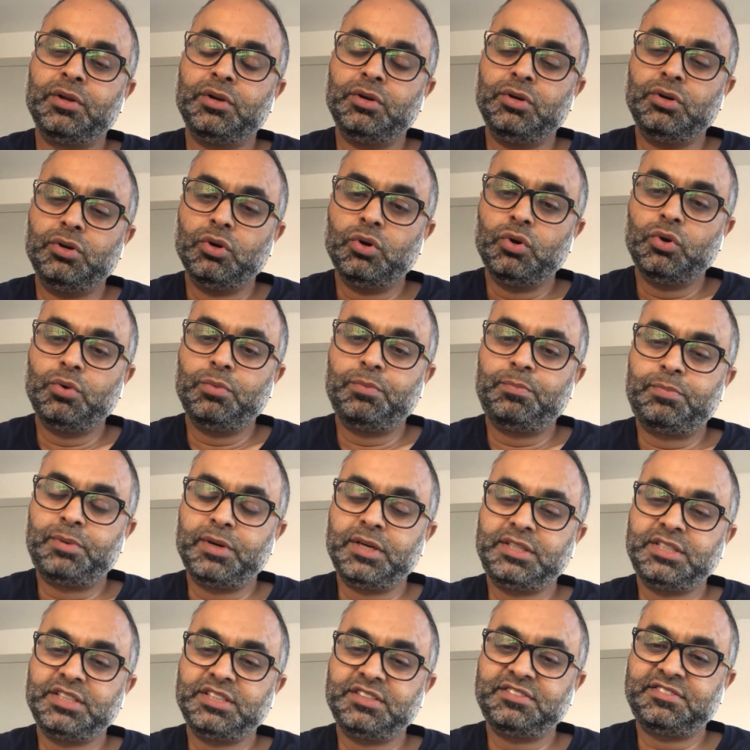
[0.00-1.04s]
no
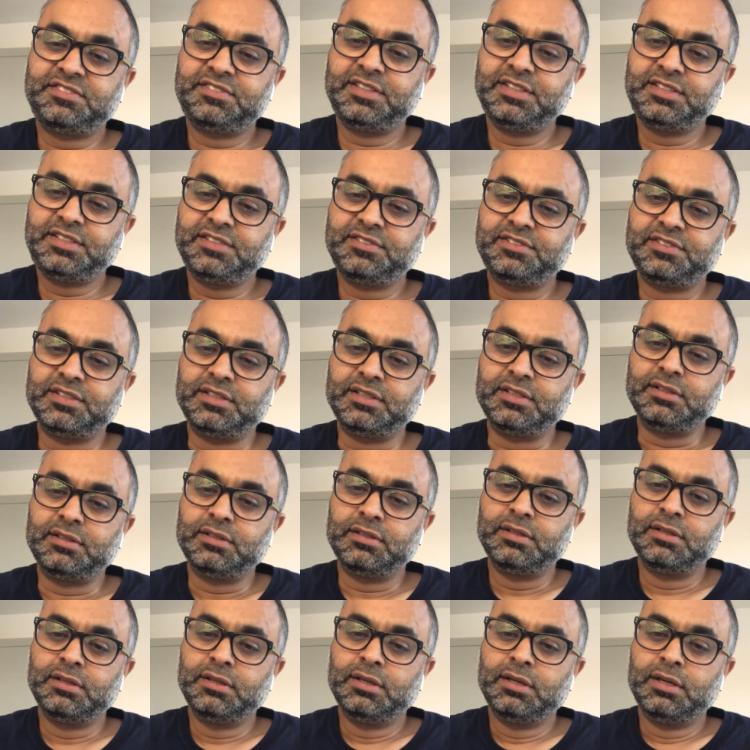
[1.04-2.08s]
British
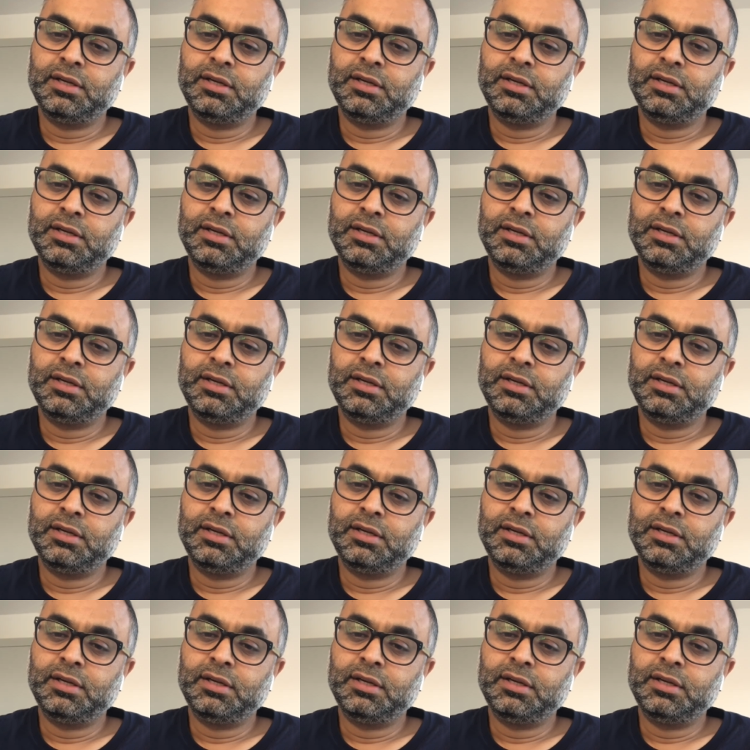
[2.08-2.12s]
citizen